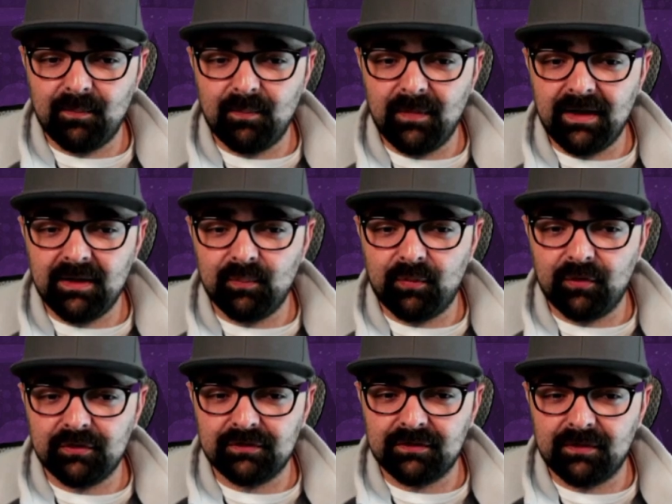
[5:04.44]
the main
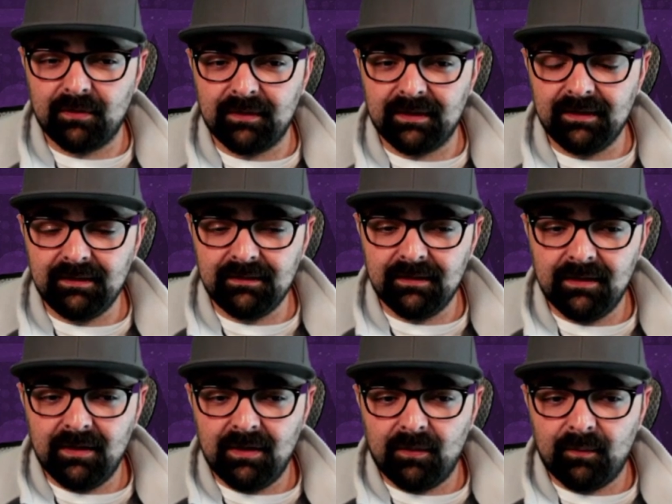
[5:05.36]
push is going in,
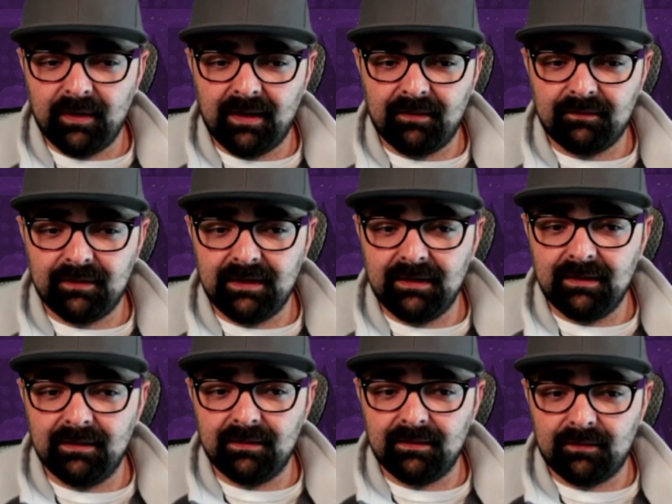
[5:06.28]
we have
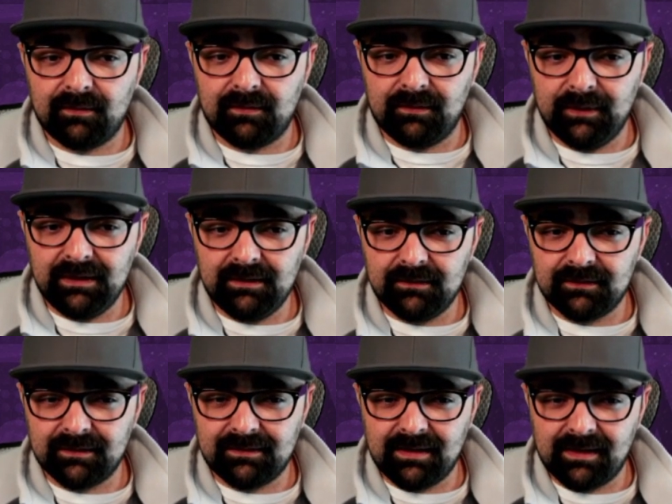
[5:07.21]
the Queen is
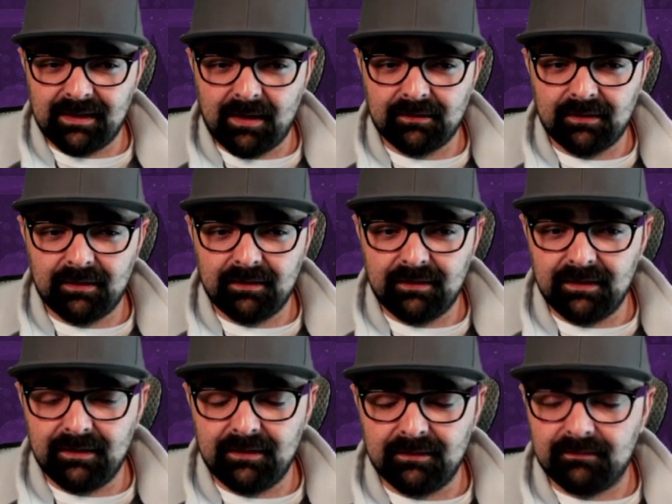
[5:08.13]
going to take out
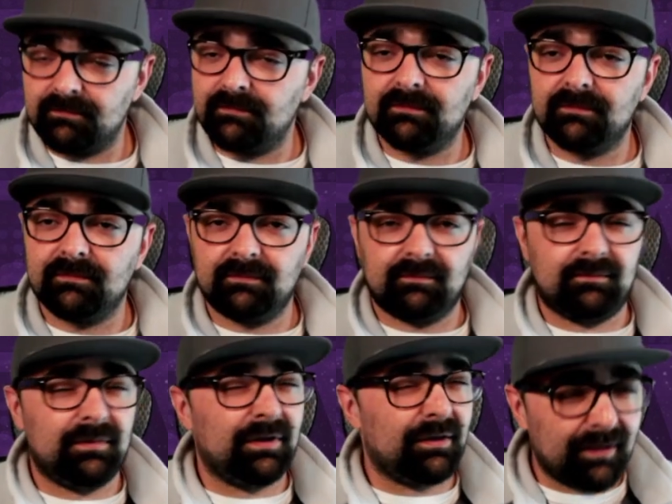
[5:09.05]
the
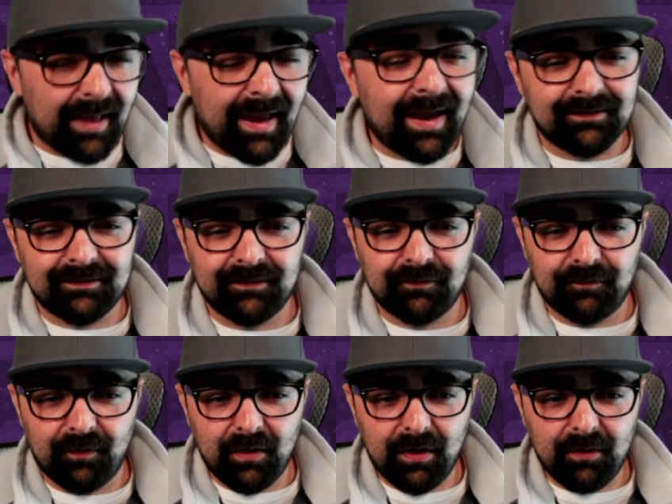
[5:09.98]
last
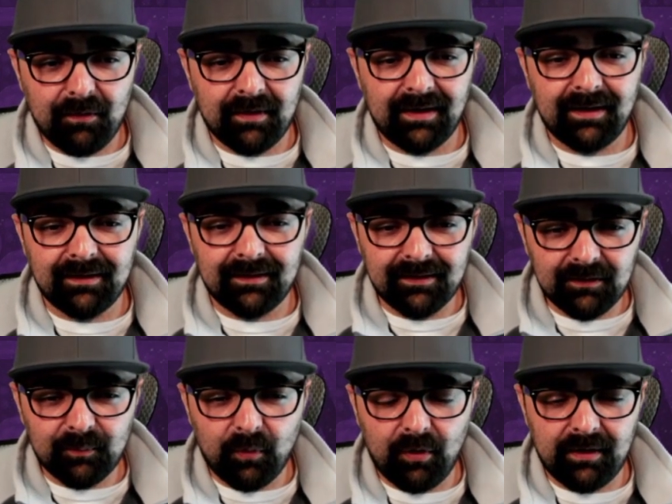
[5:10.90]
Inferno, and at
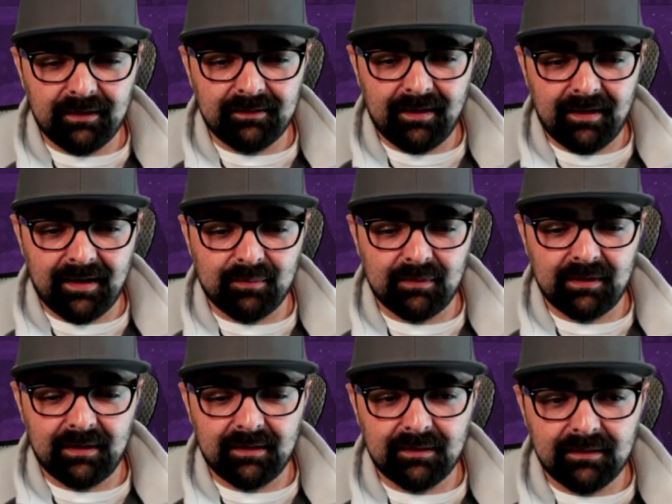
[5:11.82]
this point in time,
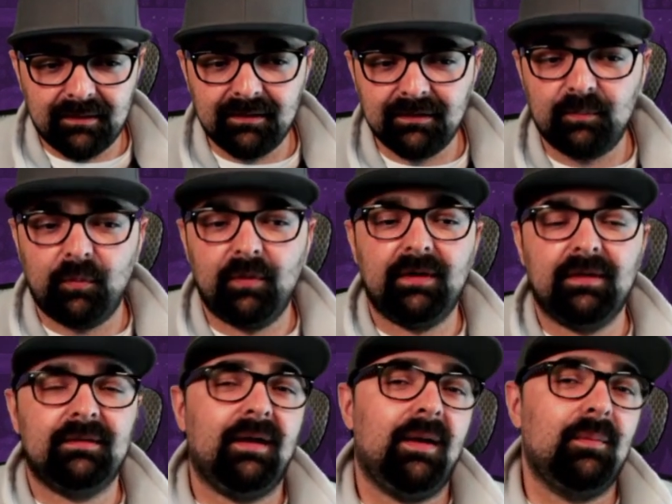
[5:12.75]

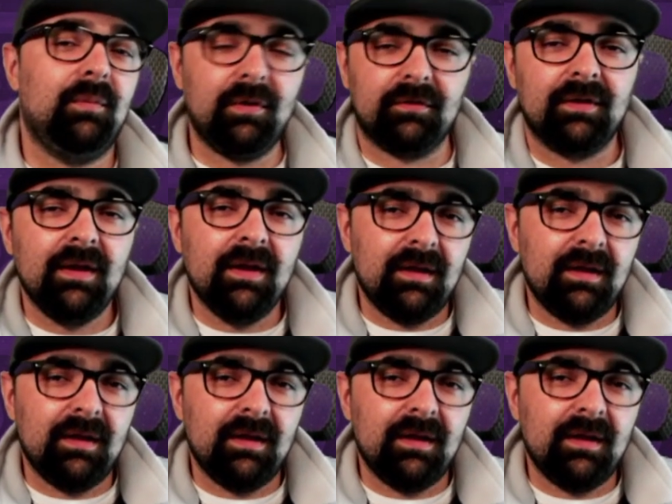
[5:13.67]
notice